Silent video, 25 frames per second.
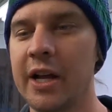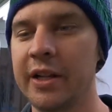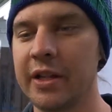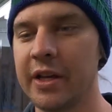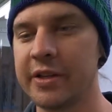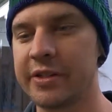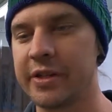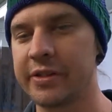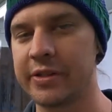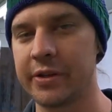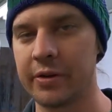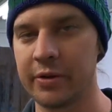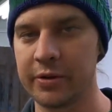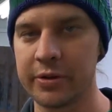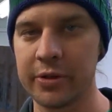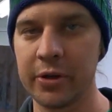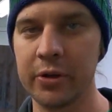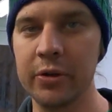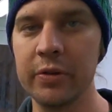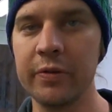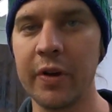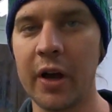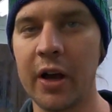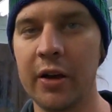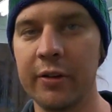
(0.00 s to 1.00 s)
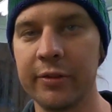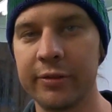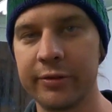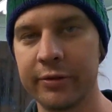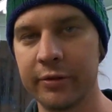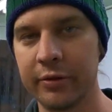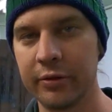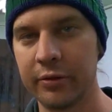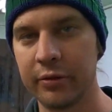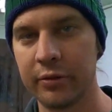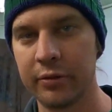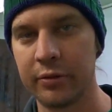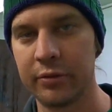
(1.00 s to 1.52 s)
LSs are a two valve
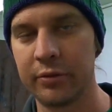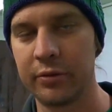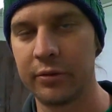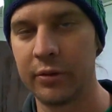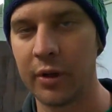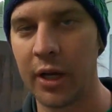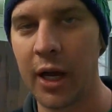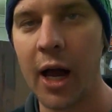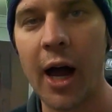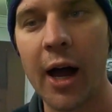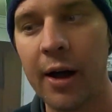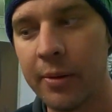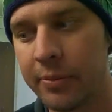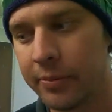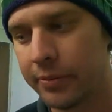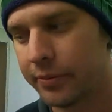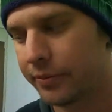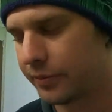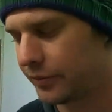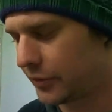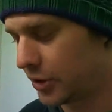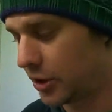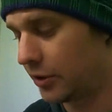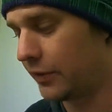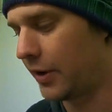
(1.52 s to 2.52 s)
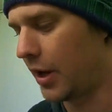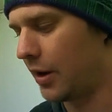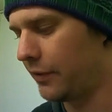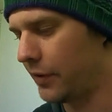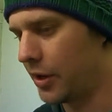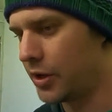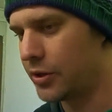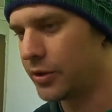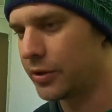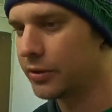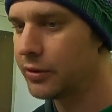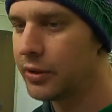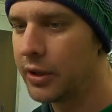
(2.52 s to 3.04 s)

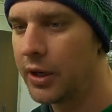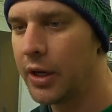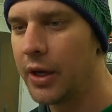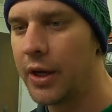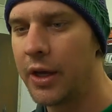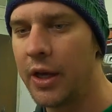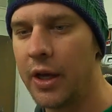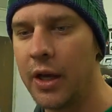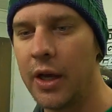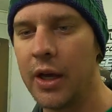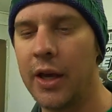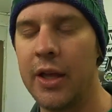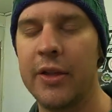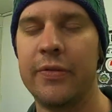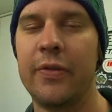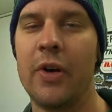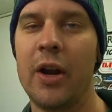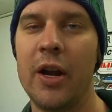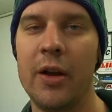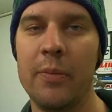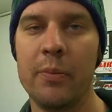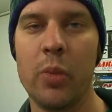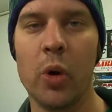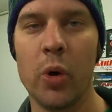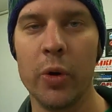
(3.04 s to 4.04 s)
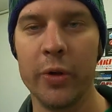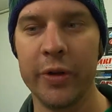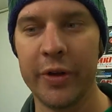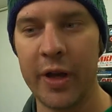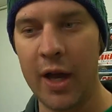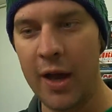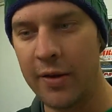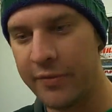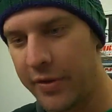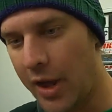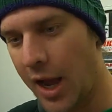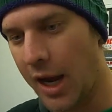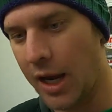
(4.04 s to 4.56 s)
engine, it's very important to
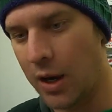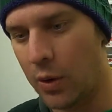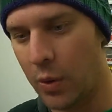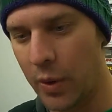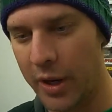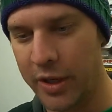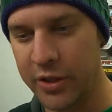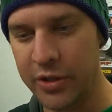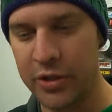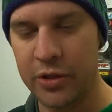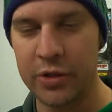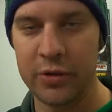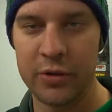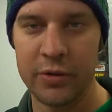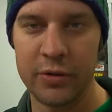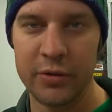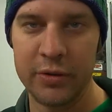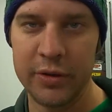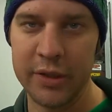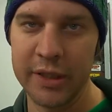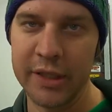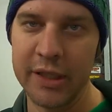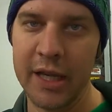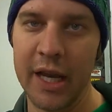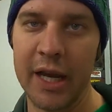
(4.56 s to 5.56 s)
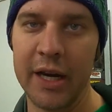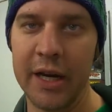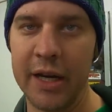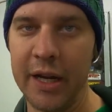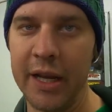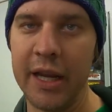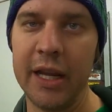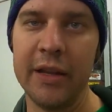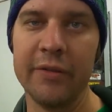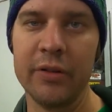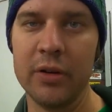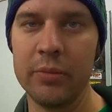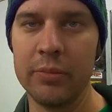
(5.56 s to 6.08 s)
have that quench to get an
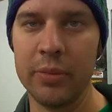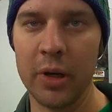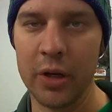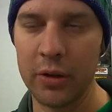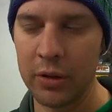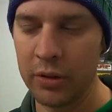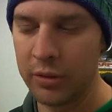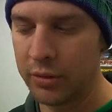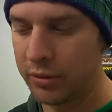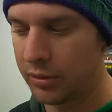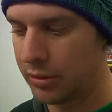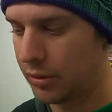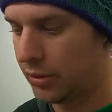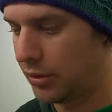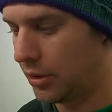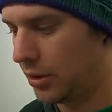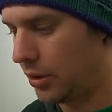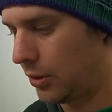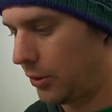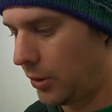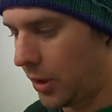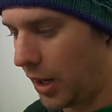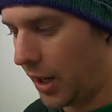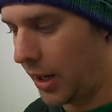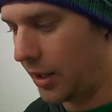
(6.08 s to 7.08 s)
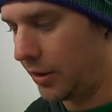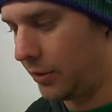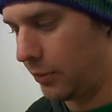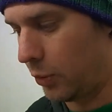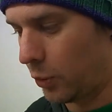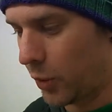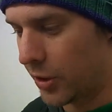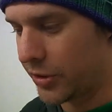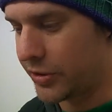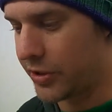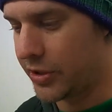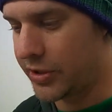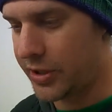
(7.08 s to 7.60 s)
even burn. And
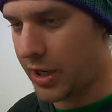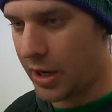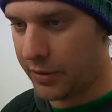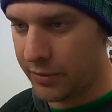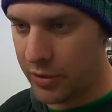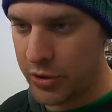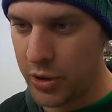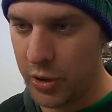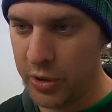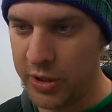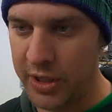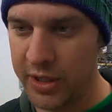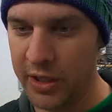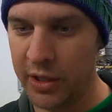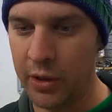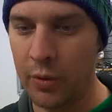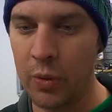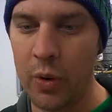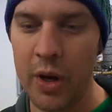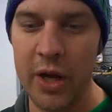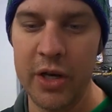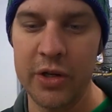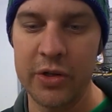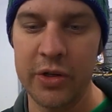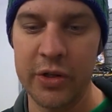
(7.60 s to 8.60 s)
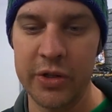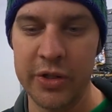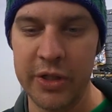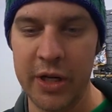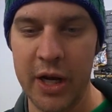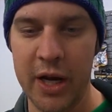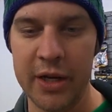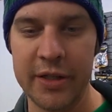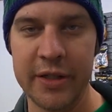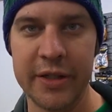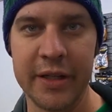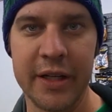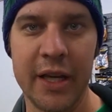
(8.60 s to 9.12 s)
once you start reducing the quench, you
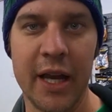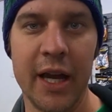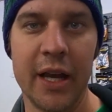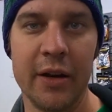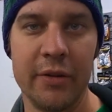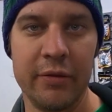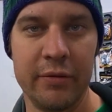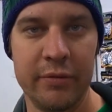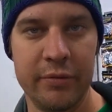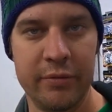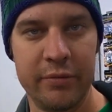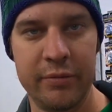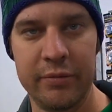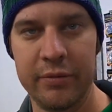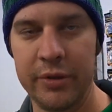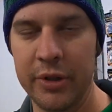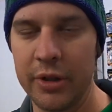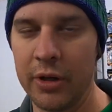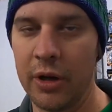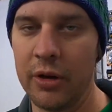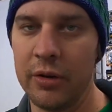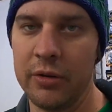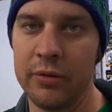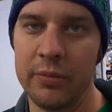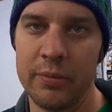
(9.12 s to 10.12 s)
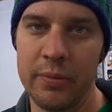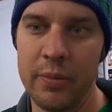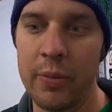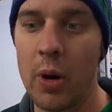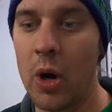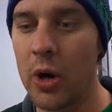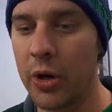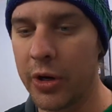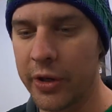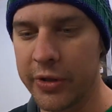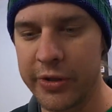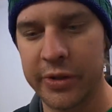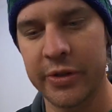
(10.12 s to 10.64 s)
start to get, you know,
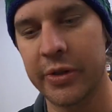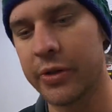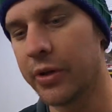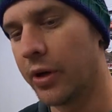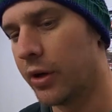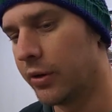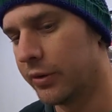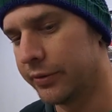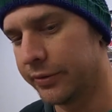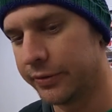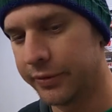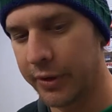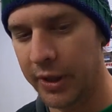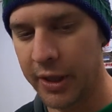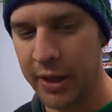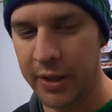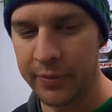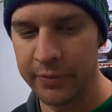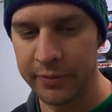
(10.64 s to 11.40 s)
pockets of